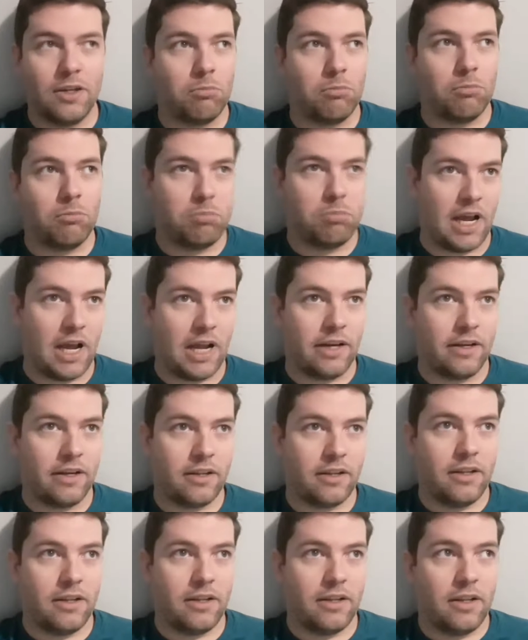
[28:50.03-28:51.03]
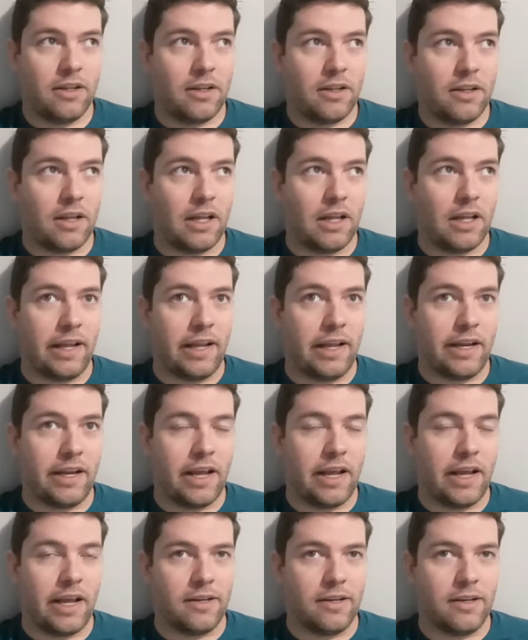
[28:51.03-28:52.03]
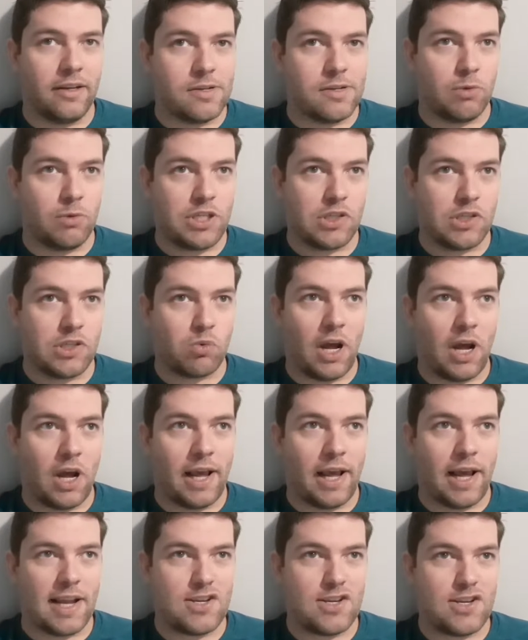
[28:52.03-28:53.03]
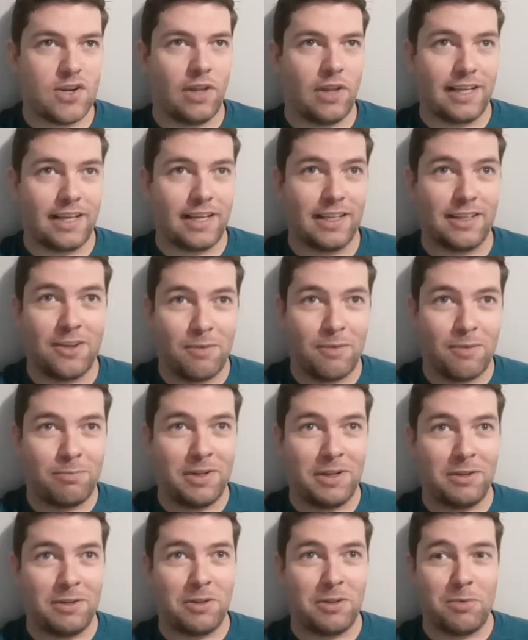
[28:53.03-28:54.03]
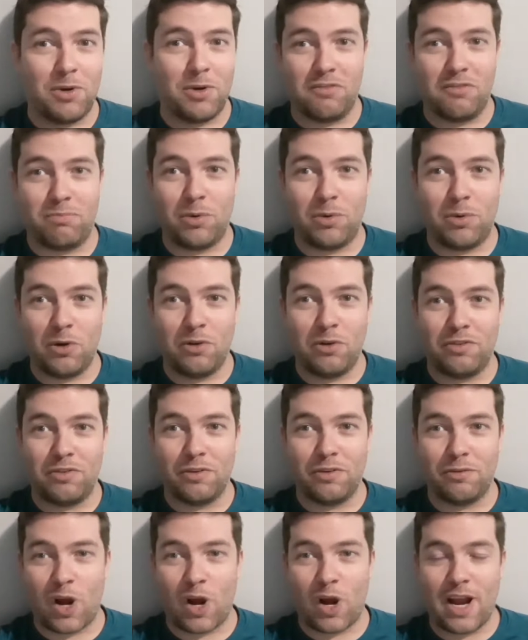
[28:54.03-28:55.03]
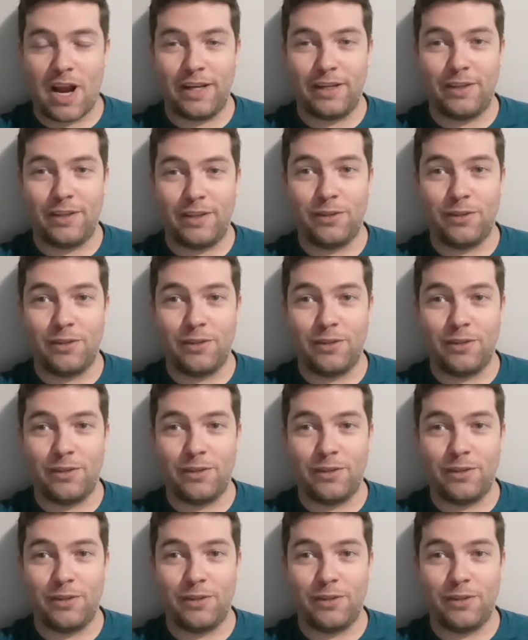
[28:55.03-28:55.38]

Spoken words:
But and which is why I don't like adopting the burden of proof of trying to